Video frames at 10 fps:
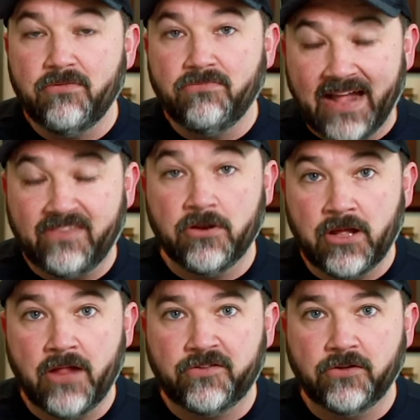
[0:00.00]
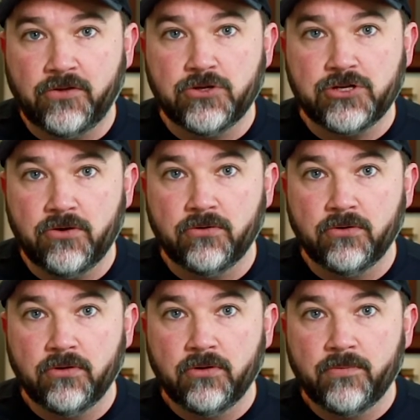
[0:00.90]
That's unconstitutional.
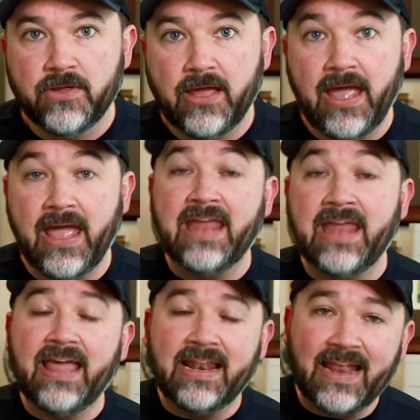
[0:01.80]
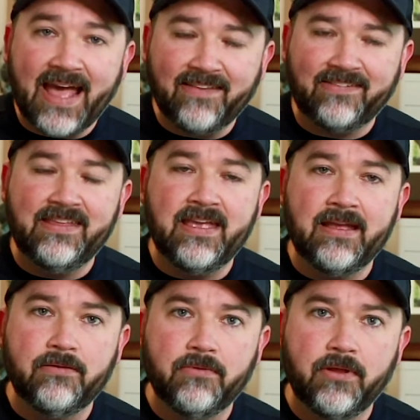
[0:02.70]
And last
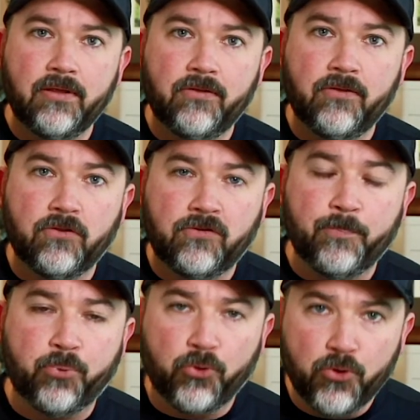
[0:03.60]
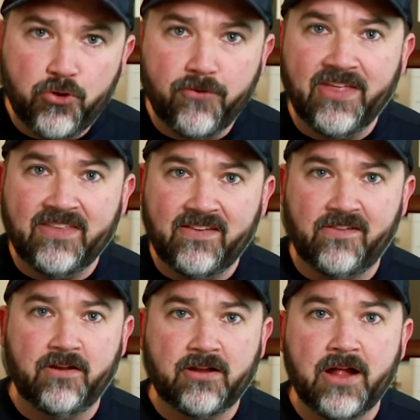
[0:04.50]
thing, to prove that this
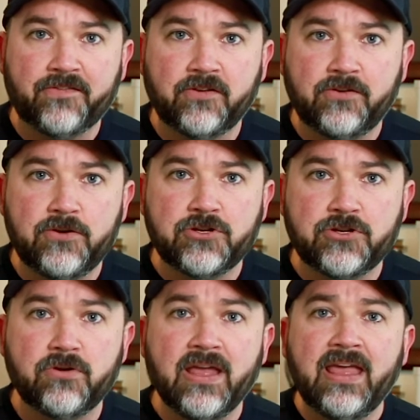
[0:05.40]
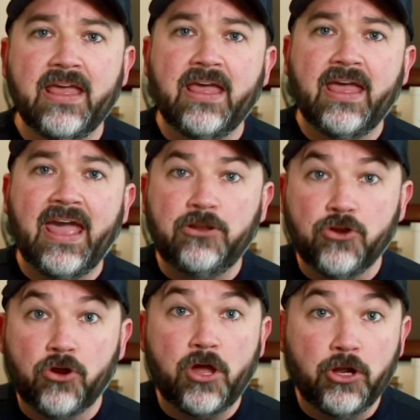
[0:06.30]
is unconstitutional, and
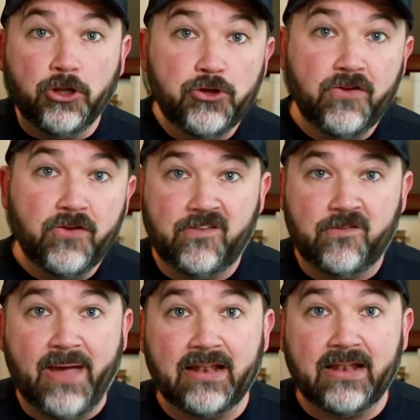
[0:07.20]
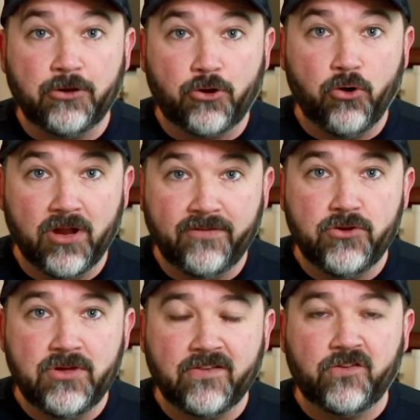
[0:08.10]
you're going to lose this battle in court if
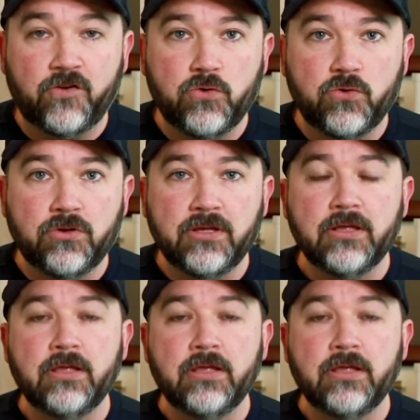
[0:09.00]
you get sued,